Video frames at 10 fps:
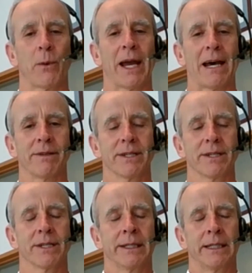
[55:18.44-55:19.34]
we
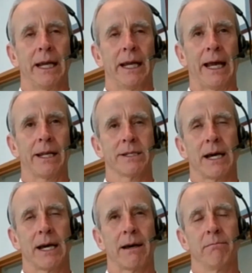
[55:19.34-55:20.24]
haven't. And
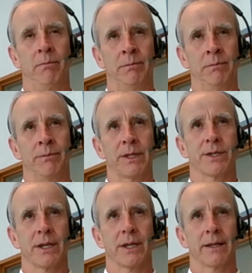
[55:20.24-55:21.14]

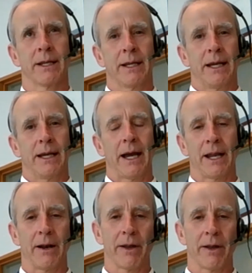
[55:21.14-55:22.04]
this is an
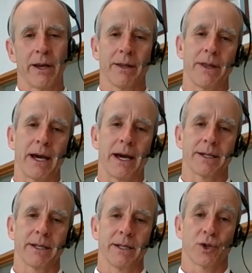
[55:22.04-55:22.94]
area
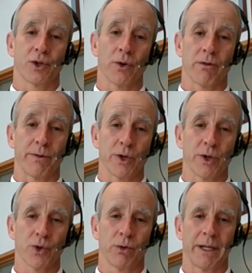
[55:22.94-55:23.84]
that is
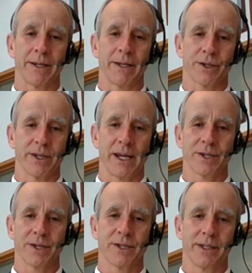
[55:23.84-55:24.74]
controversial and it's
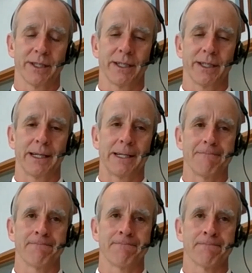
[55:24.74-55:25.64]
contested.
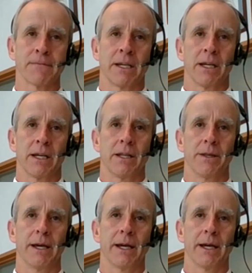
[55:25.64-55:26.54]

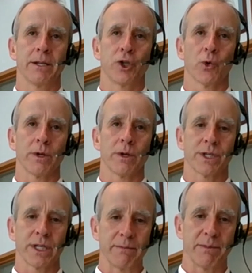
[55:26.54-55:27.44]
Their children
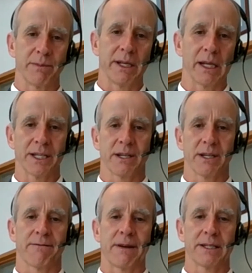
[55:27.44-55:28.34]
seem to be less
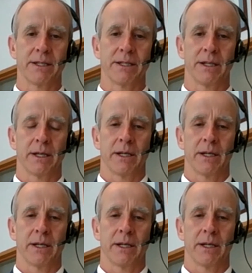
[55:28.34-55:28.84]
affected